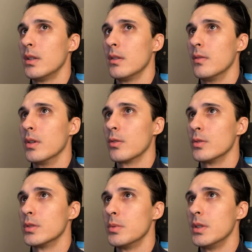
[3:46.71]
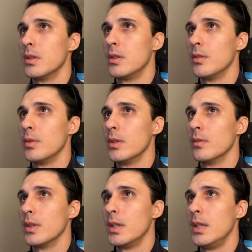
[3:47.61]
the vertical split all the way
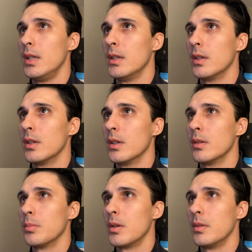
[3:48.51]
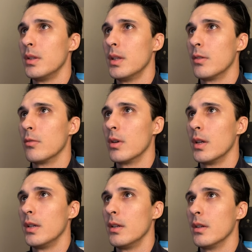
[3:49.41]
over here, probably like right
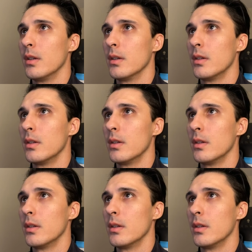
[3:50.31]
here.